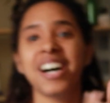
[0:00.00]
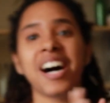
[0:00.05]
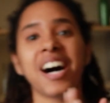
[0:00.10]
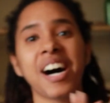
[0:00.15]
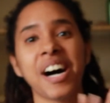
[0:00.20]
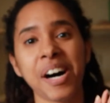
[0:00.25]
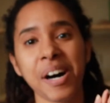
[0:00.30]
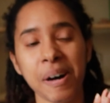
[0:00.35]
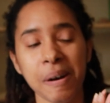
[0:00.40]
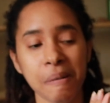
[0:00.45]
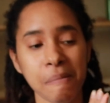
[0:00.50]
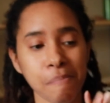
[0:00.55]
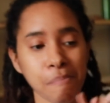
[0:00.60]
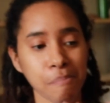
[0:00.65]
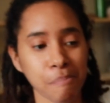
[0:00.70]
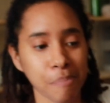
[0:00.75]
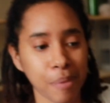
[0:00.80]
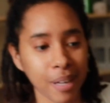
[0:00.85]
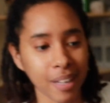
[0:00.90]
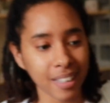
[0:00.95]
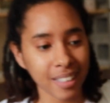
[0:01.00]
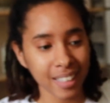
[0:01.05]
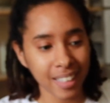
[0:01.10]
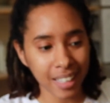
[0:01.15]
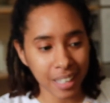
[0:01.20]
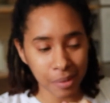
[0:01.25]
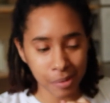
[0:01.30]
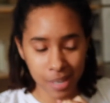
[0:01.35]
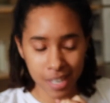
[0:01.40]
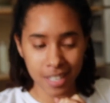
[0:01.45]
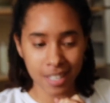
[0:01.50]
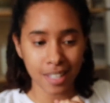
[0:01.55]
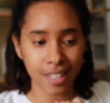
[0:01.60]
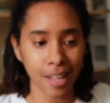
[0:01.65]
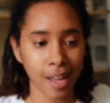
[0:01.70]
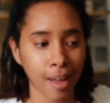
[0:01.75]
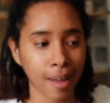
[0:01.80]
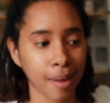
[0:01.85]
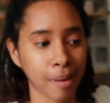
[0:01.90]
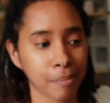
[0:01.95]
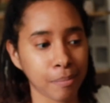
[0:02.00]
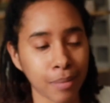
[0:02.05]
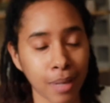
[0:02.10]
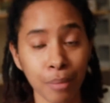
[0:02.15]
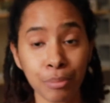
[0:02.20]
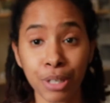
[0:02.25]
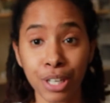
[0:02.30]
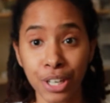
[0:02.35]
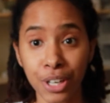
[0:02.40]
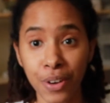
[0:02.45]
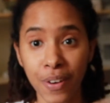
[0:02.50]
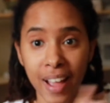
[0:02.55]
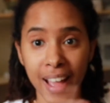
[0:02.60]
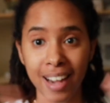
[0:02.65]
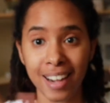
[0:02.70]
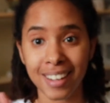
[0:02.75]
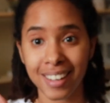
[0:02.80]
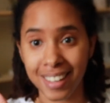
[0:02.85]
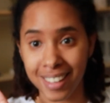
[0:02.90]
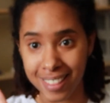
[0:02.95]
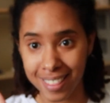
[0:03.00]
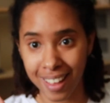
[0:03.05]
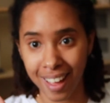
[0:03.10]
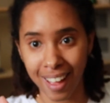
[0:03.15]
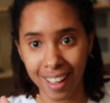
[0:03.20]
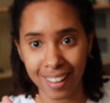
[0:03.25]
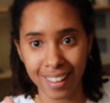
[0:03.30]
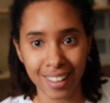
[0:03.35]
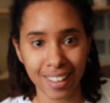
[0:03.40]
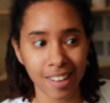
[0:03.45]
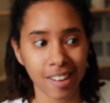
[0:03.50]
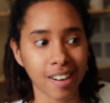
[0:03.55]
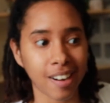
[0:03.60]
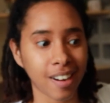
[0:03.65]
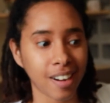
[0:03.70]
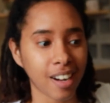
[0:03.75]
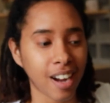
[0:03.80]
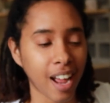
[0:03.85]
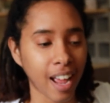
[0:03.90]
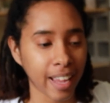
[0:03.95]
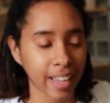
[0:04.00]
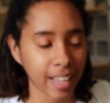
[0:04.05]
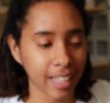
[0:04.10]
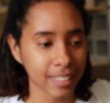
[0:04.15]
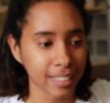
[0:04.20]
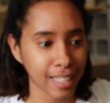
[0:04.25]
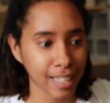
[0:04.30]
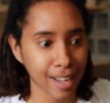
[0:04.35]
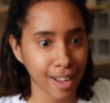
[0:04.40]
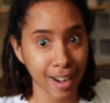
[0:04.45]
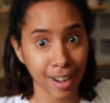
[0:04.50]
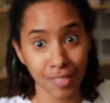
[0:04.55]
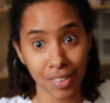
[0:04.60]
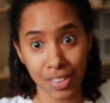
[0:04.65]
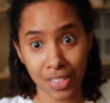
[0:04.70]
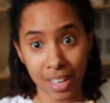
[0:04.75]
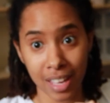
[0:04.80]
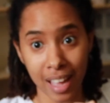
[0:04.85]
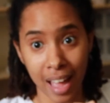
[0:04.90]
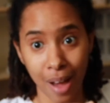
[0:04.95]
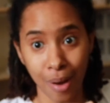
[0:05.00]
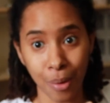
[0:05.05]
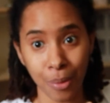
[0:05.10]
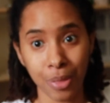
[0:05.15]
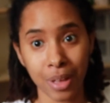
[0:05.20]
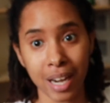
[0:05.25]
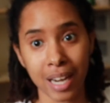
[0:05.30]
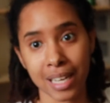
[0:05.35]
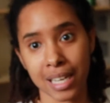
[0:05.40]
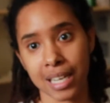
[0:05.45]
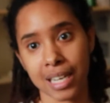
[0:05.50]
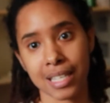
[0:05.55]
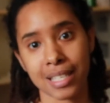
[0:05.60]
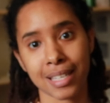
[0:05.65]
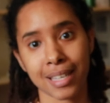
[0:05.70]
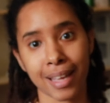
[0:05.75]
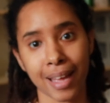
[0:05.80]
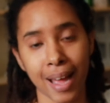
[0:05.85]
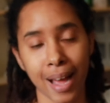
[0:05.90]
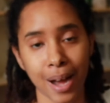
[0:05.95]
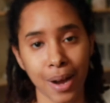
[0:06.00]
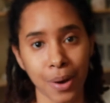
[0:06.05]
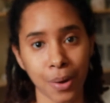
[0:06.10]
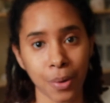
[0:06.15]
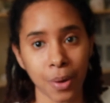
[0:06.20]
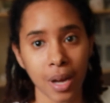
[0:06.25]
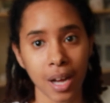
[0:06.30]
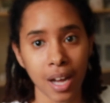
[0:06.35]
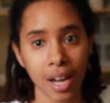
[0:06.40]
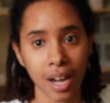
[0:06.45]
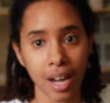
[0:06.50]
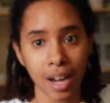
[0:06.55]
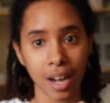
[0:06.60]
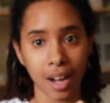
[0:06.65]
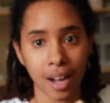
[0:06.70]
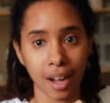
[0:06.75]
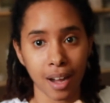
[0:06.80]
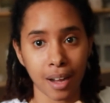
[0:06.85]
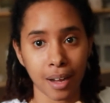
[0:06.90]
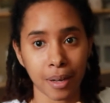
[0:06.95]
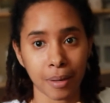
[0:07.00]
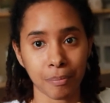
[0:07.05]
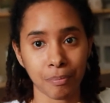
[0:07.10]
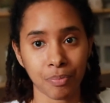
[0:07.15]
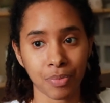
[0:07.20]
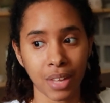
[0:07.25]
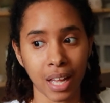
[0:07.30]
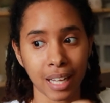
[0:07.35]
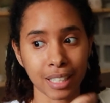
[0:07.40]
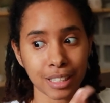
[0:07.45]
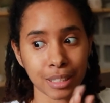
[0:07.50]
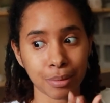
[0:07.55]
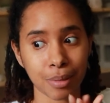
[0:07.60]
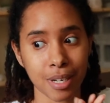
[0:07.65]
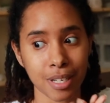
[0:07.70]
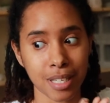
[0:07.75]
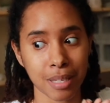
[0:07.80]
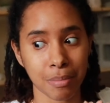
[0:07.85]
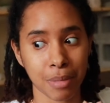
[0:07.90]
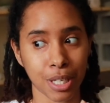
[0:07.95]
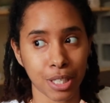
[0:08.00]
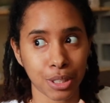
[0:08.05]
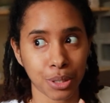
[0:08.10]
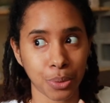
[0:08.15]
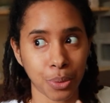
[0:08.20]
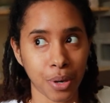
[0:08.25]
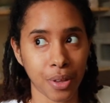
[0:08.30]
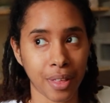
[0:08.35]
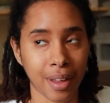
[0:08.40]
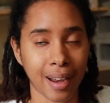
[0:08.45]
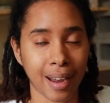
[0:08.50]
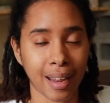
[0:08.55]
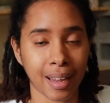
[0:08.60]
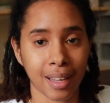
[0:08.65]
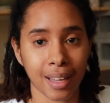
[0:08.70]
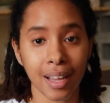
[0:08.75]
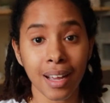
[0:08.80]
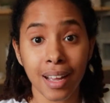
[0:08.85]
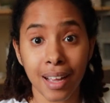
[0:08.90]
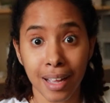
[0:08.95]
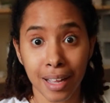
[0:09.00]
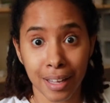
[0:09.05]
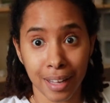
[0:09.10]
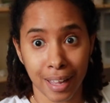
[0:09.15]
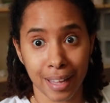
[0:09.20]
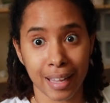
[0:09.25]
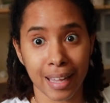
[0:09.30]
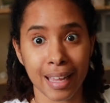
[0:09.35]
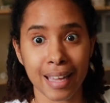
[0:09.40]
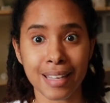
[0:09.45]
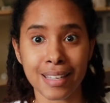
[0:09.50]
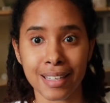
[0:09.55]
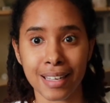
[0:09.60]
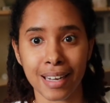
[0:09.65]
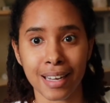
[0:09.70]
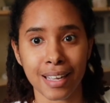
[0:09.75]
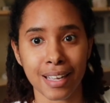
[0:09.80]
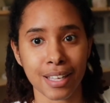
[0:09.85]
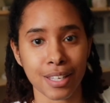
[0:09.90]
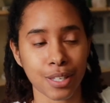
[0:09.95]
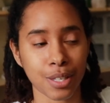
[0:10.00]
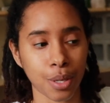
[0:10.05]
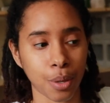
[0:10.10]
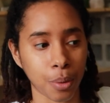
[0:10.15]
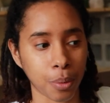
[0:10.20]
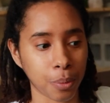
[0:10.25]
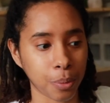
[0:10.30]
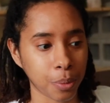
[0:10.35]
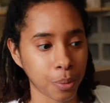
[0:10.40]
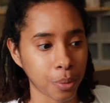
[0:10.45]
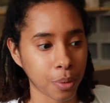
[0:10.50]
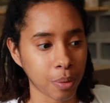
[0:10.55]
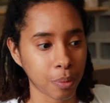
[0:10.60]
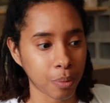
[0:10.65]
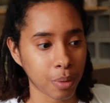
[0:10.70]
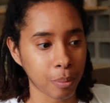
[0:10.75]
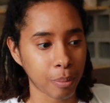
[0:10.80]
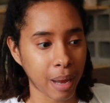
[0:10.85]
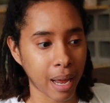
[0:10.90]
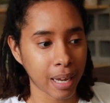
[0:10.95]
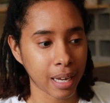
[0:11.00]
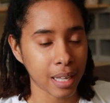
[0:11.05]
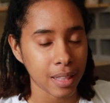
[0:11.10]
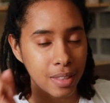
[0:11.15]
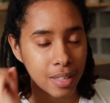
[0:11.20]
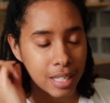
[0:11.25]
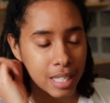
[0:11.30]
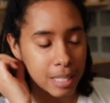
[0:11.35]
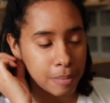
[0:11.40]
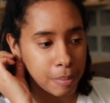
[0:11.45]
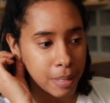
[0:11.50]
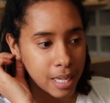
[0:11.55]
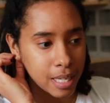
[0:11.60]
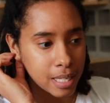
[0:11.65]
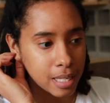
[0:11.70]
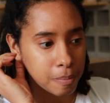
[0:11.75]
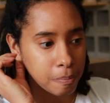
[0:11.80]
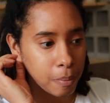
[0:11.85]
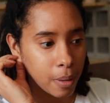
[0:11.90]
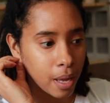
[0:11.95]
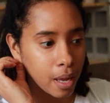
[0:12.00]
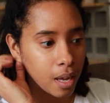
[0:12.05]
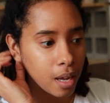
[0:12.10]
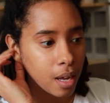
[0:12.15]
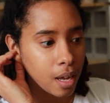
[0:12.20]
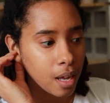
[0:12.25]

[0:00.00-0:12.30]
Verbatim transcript: but anyways, I'm gonna go ahead and end that here. I guess I got everything out that I needed to get out. I just wanted to make sure that I like ended it, and so we're back in this space. But